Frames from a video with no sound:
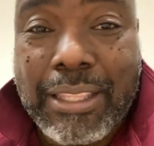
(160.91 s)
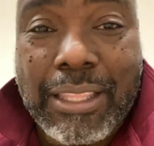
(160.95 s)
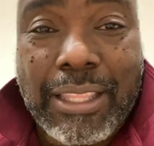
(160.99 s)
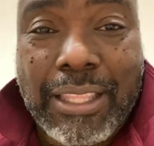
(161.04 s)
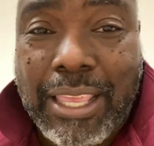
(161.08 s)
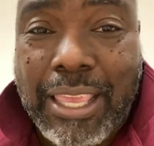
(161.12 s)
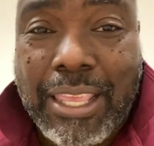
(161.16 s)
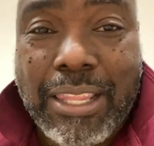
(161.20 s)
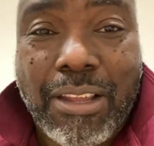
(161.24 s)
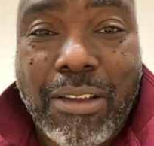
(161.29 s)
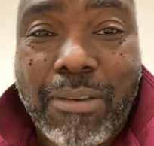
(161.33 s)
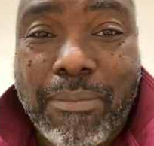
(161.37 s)

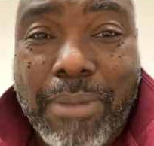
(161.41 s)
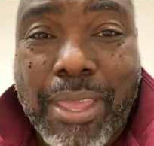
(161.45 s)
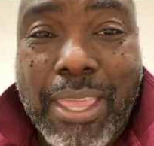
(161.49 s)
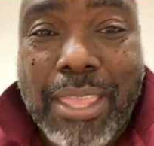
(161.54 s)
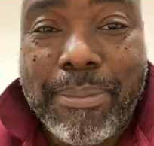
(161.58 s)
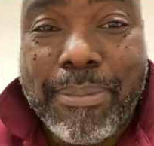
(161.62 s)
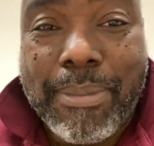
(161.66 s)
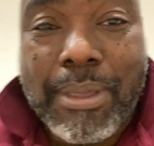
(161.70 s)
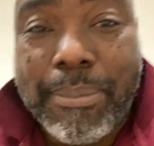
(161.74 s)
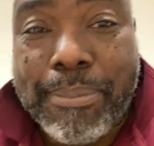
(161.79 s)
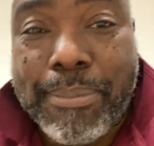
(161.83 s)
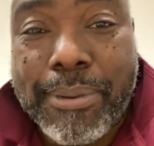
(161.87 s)
It don't
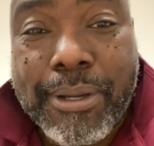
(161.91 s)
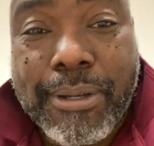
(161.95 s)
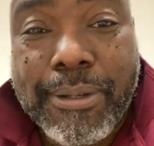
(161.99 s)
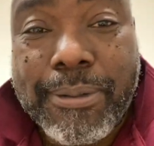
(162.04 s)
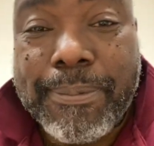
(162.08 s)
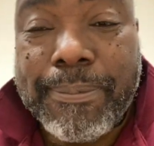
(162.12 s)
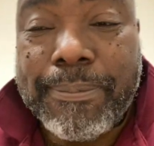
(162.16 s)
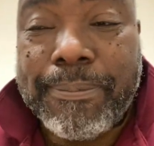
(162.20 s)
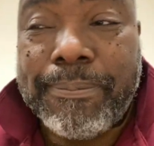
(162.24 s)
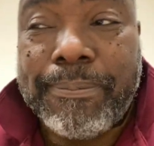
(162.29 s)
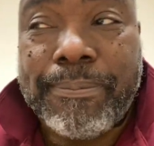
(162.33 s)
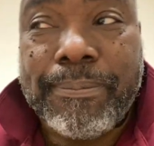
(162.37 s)
make me
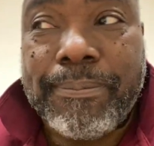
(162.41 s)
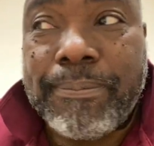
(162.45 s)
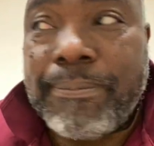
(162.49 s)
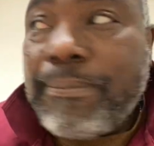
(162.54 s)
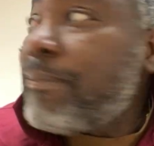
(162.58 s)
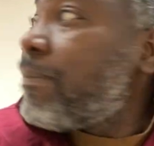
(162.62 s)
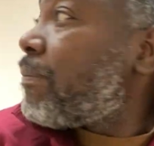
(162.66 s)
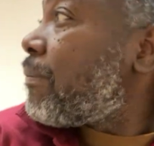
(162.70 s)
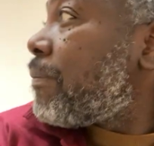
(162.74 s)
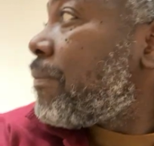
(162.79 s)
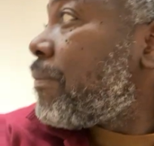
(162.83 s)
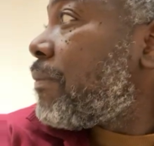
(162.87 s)
poop.
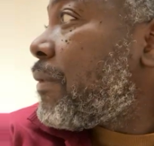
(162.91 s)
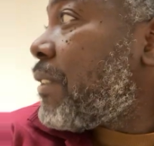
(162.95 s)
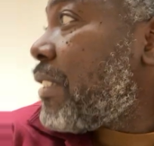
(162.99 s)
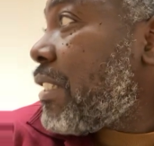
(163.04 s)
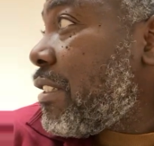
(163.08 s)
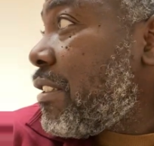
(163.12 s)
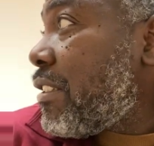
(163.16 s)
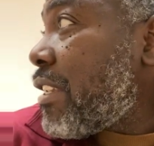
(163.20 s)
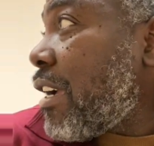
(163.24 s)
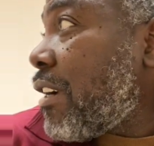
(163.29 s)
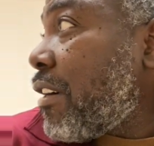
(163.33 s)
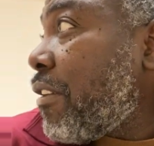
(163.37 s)

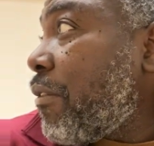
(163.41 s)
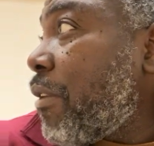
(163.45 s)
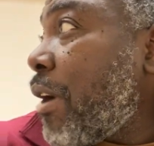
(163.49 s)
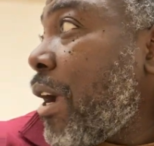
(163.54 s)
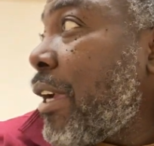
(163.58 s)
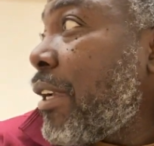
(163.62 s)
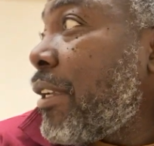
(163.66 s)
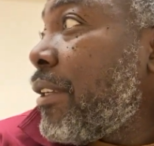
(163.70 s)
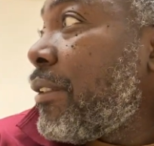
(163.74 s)
Is that correct?